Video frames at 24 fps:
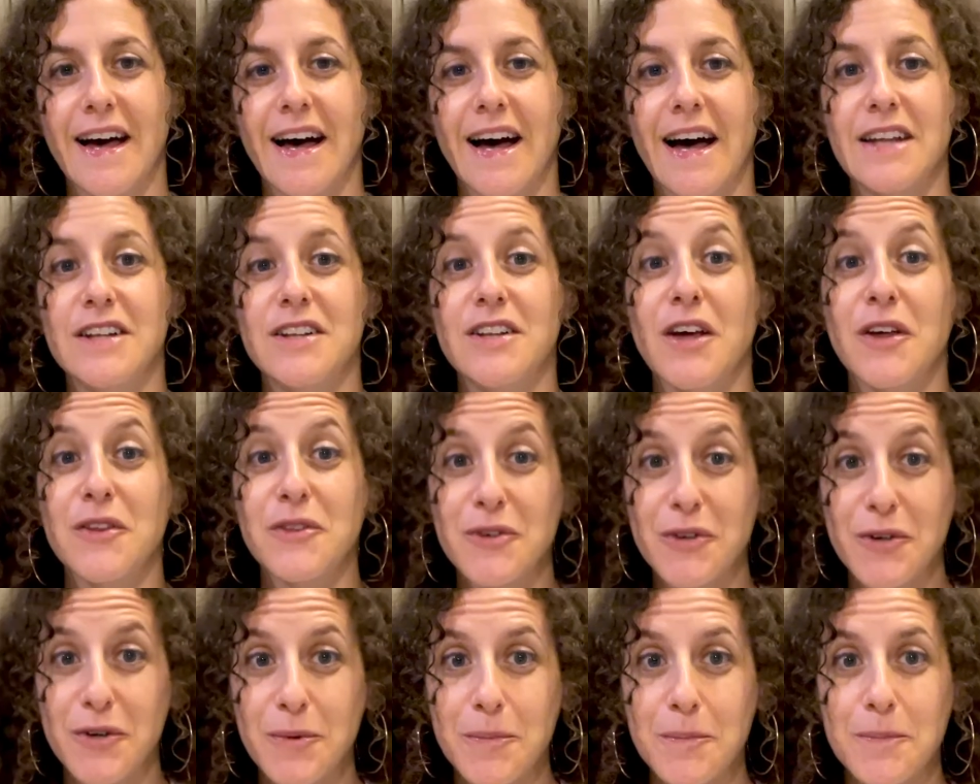
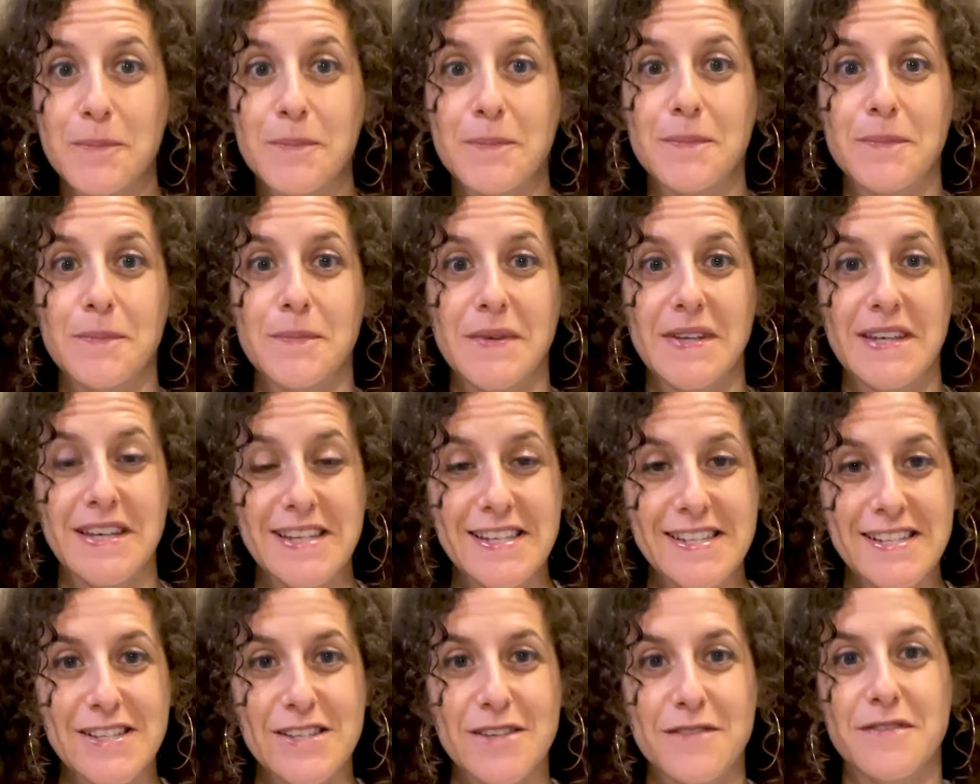Another
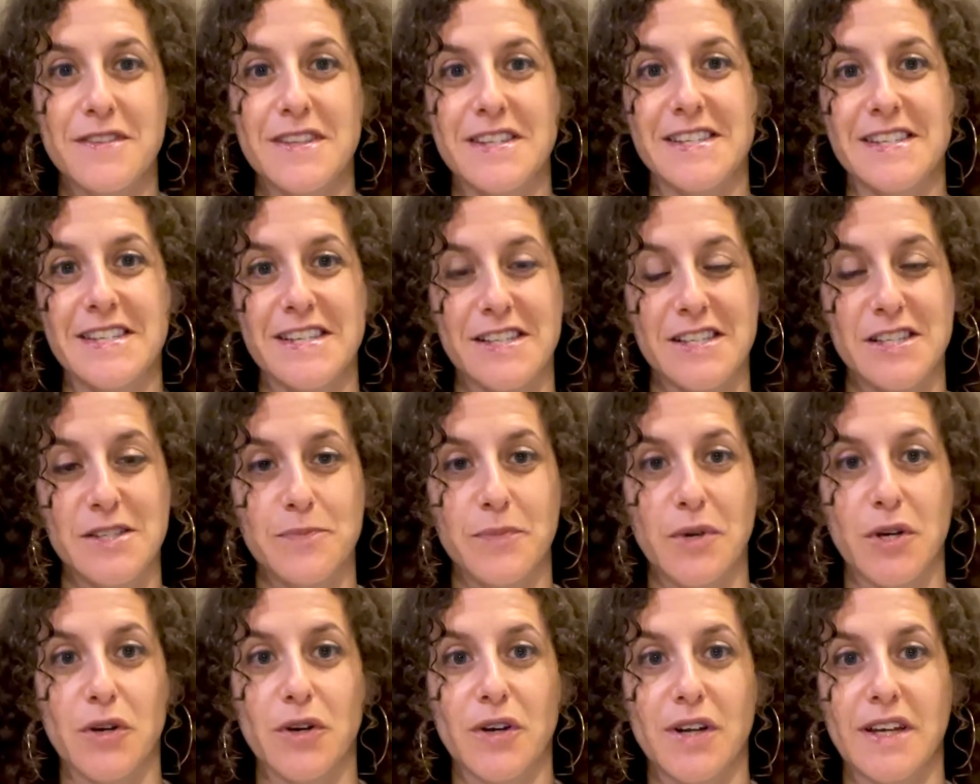piece of this
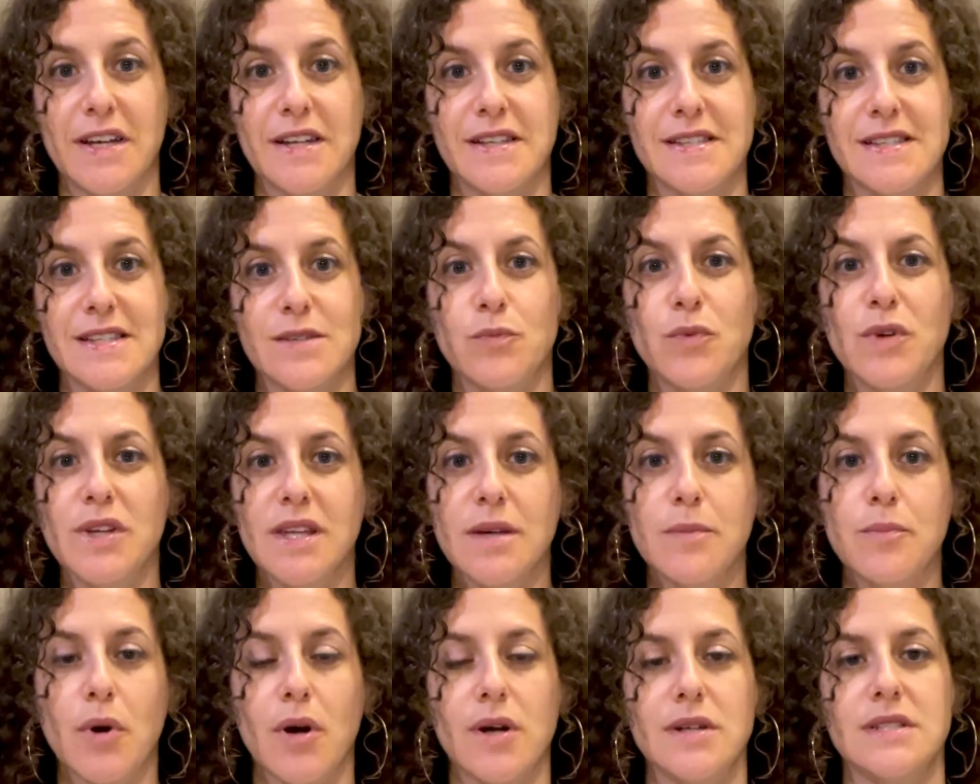experience really
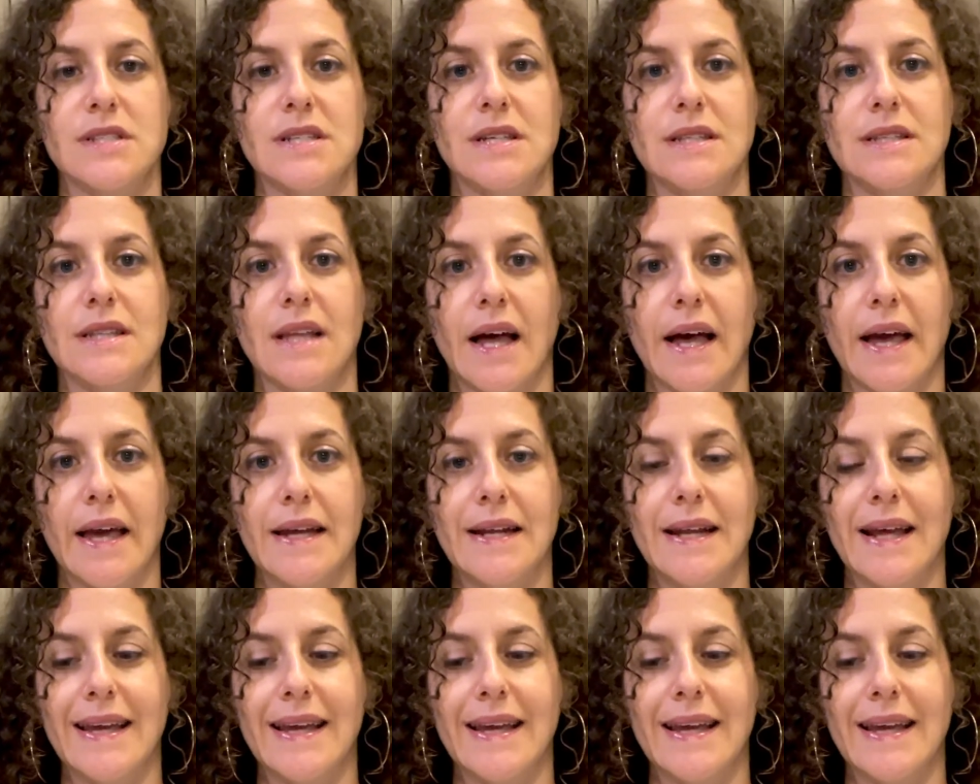brought to light,